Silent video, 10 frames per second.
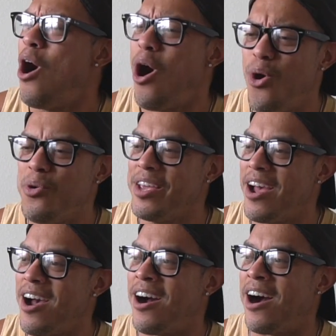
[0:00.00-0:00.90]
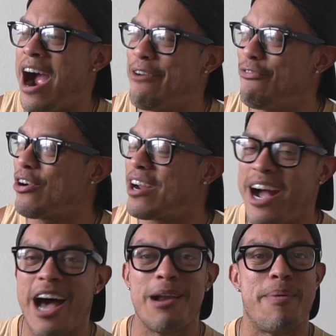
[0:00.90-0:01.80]
oh yeah, I
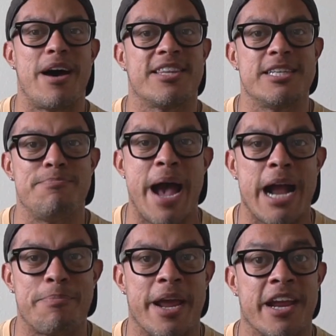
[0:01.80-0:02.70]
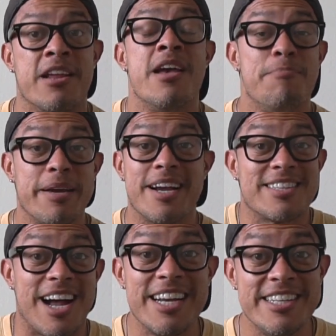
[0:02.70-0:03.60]
forgot about this back pain.
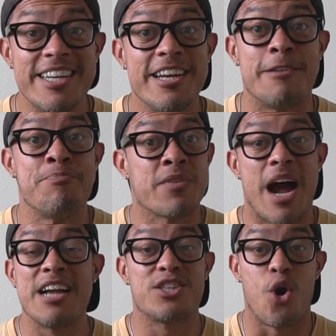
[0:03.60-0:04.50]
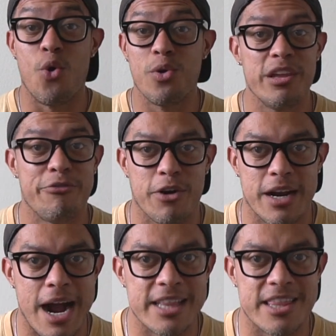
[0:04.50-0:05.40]
Because I did. I totally
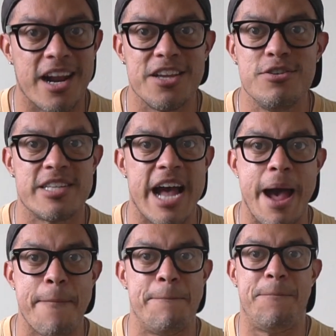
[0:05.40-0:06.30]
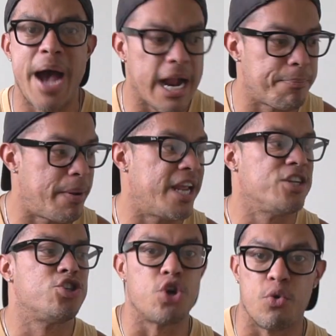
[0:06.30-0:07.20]
forgot that I used to have back
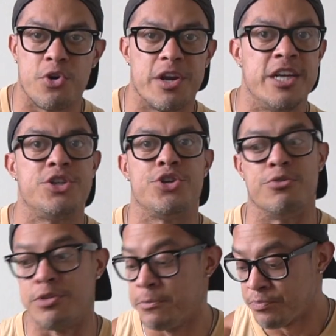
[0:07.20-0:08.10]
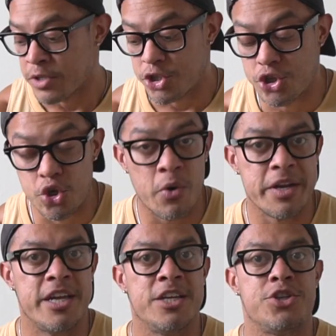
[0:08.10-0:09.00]
pain, shoulder issues,
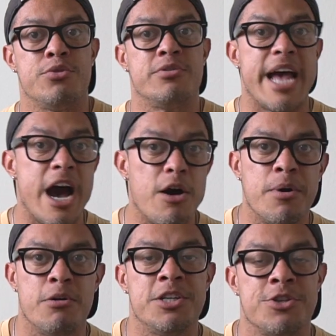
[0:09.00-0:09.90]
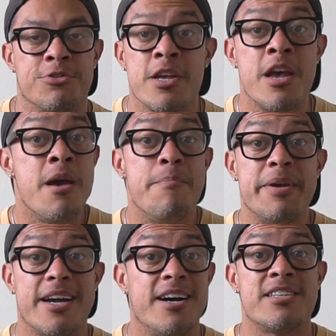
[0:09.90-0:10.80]
joint issues, elbow issues.
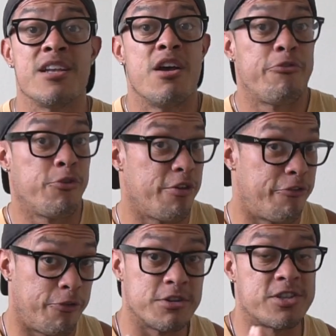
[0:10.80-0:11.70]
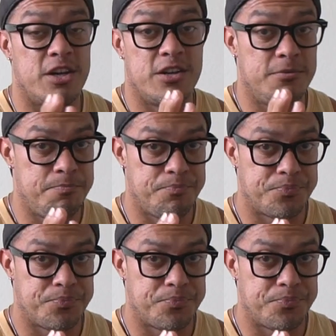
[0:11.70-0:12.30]
Because for the first